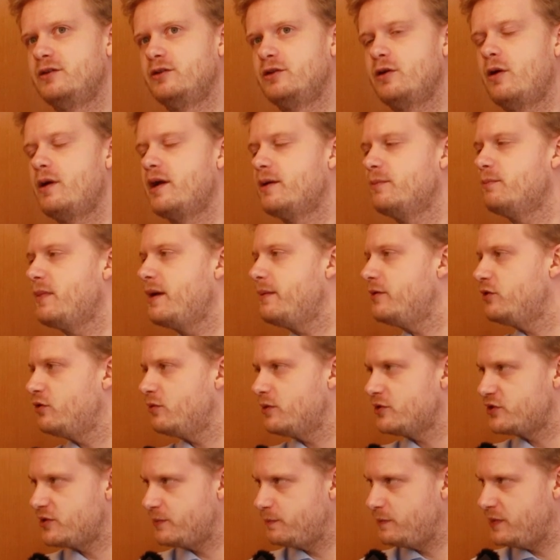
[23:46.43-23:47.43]
going maybe
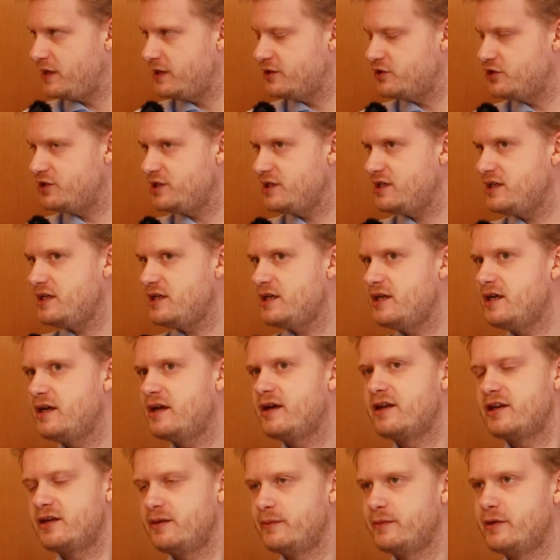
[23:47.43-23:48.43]
towards a
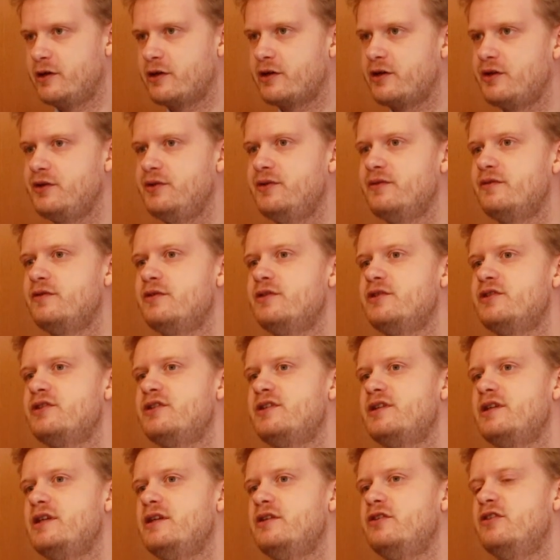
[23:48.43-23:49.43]
PhD at an American
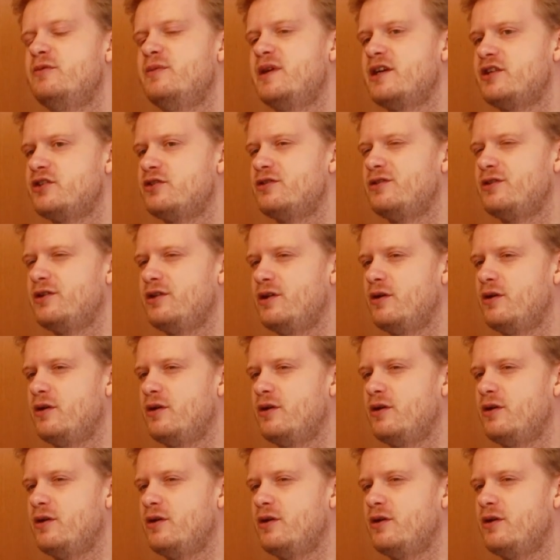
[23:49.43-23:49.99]
university to make sure,